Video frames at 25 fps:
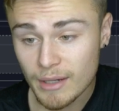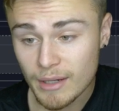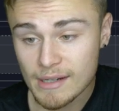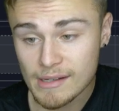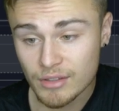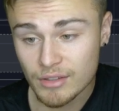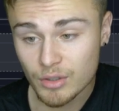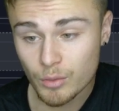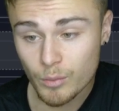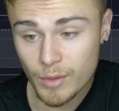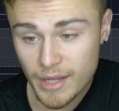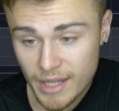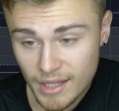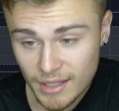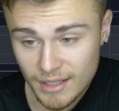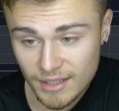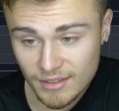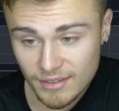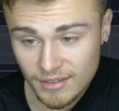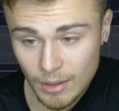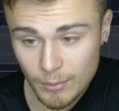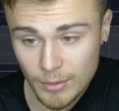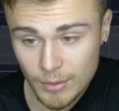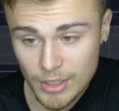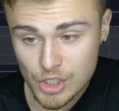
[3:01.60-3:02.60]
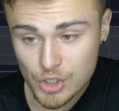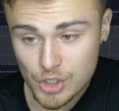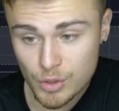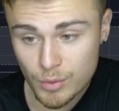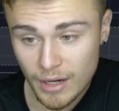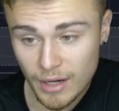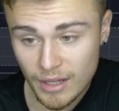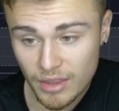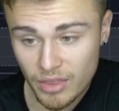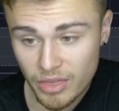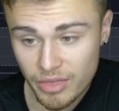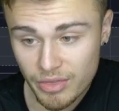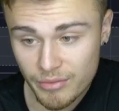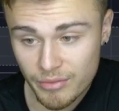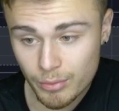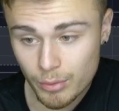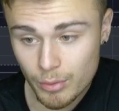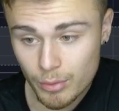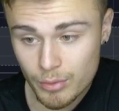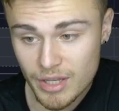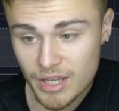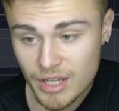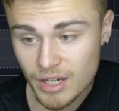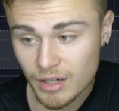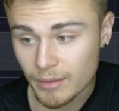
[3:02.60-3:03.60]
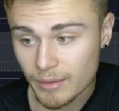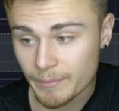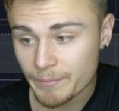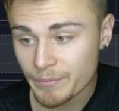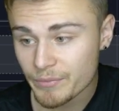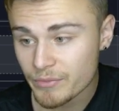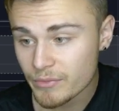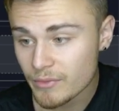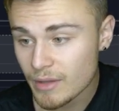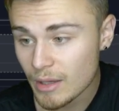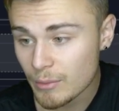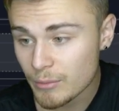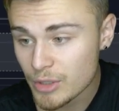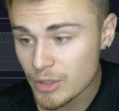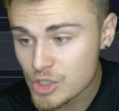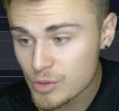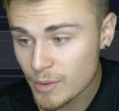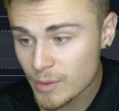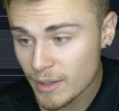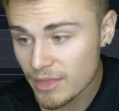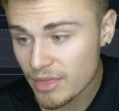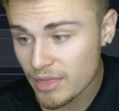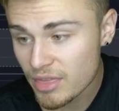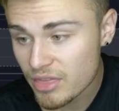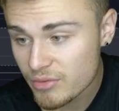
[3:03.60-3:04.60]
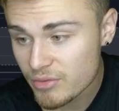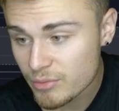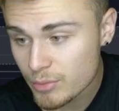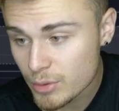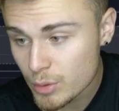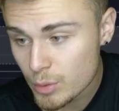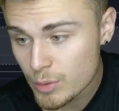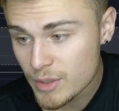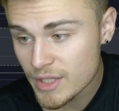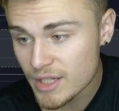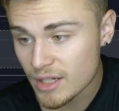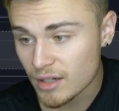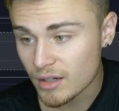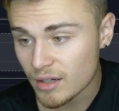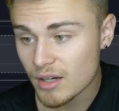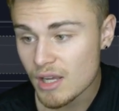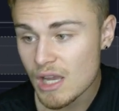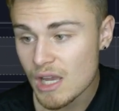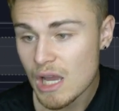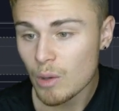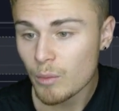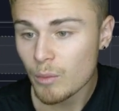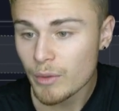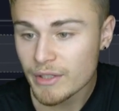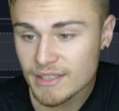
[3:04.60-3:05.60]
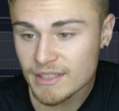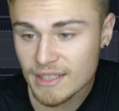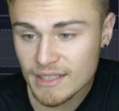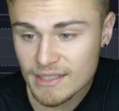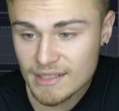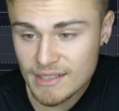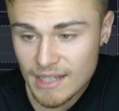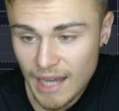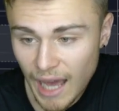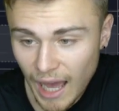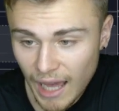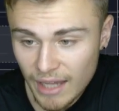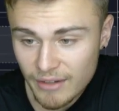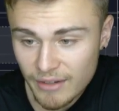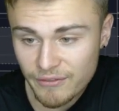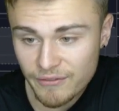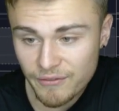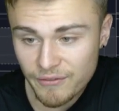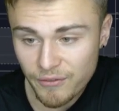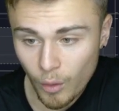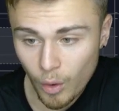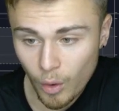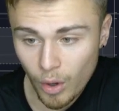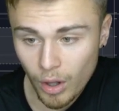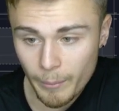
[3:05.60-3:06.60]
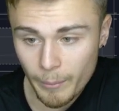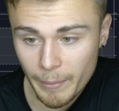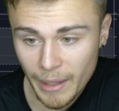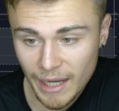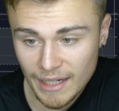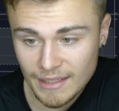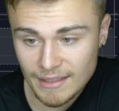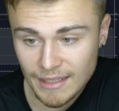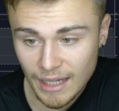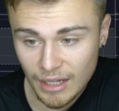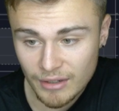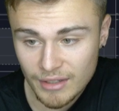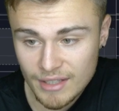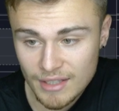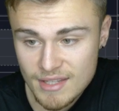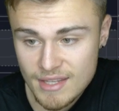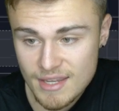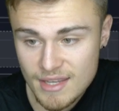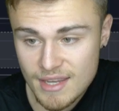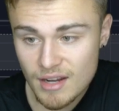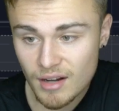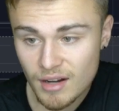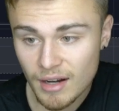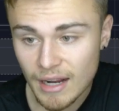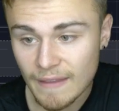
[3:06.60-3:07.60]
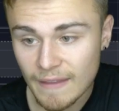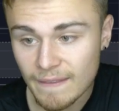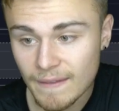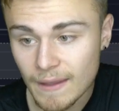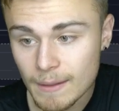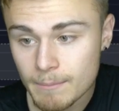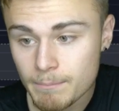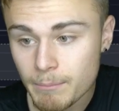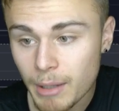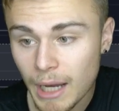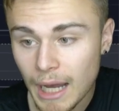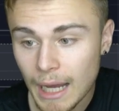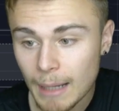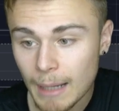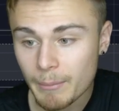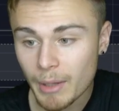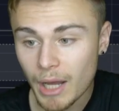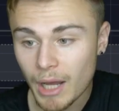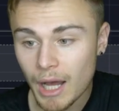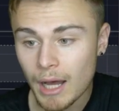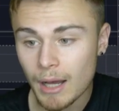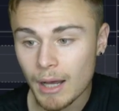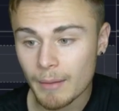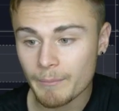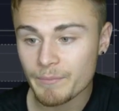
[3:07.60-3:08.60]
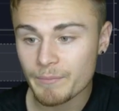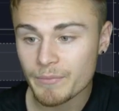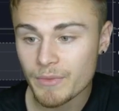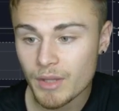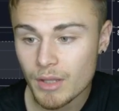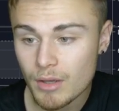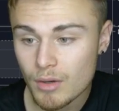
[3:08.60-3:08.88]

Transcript: right now on the weekly is that we trend through here and we trend through here. We did not fall back down into here and then pop up.